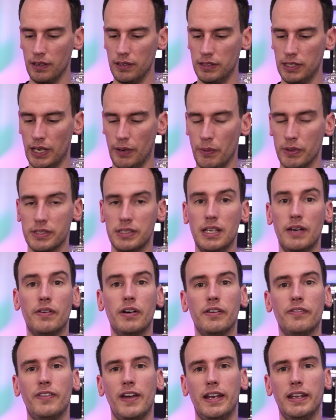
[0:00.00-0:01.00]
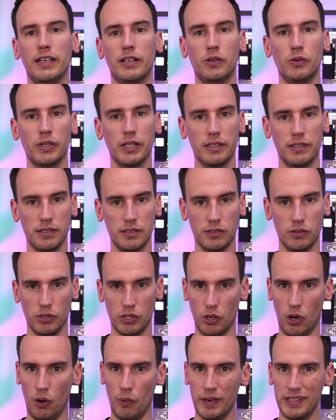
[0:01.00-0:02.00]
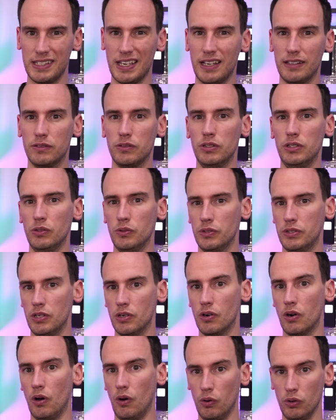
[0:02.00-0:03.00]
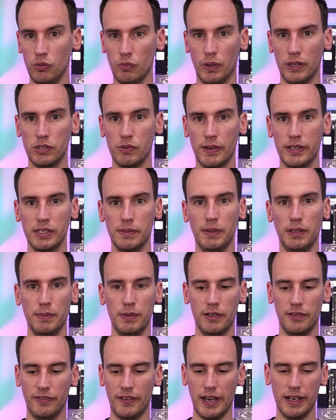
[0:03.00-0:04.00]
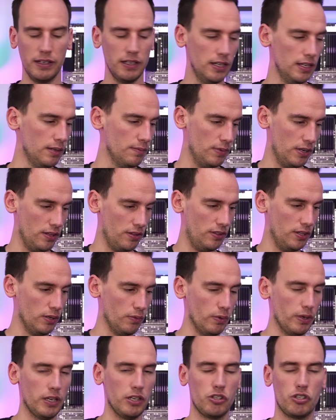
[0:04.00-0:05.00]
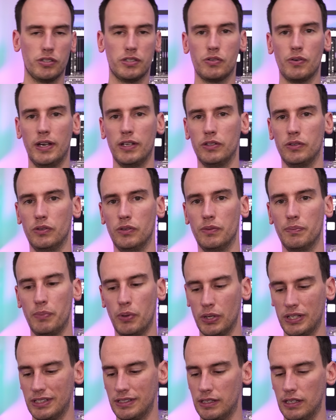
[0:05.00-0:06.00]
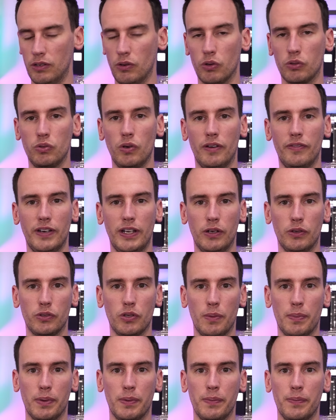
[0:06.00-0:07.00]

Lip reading: there was never a fan included, so you always had to use your own 120mm fan, but I think we can just try to put the Noctua fan on top.